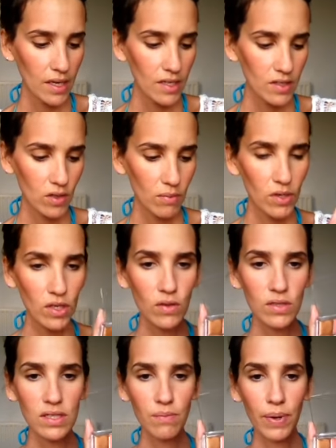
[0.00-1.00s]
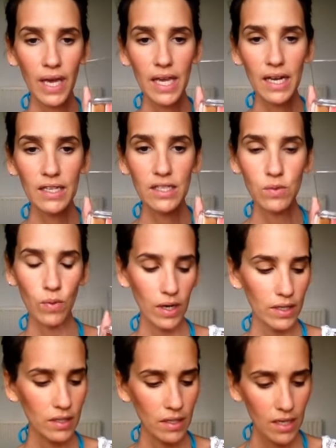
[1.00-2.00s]
So I'm going to use the palest
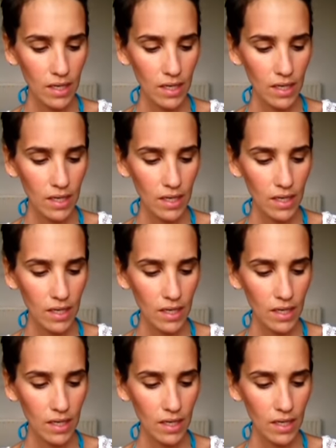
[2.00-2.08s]
one,